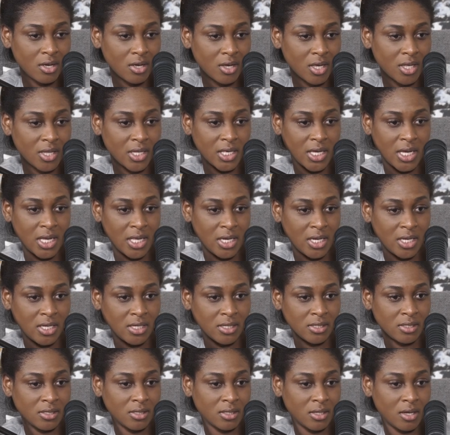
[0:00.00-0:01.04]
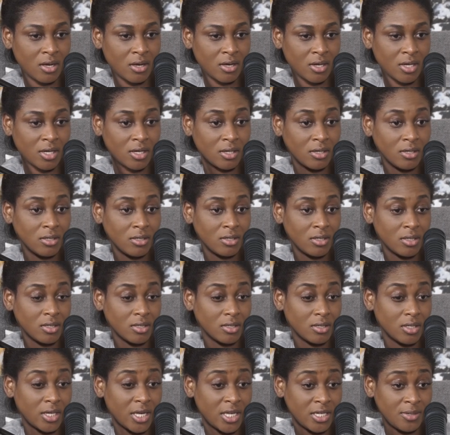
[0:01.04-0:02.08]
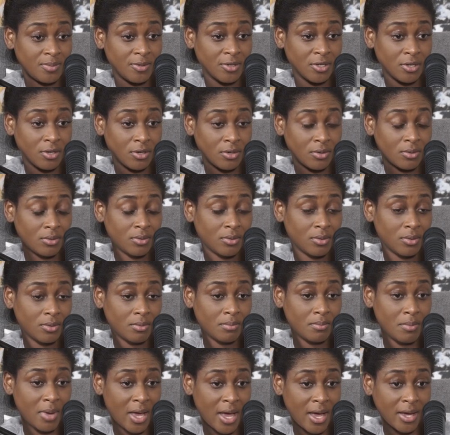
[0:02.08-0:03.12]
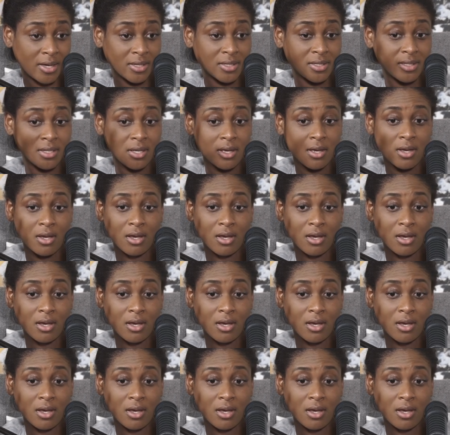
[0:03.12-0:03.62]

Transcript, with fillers: in the 80s on HBO Max.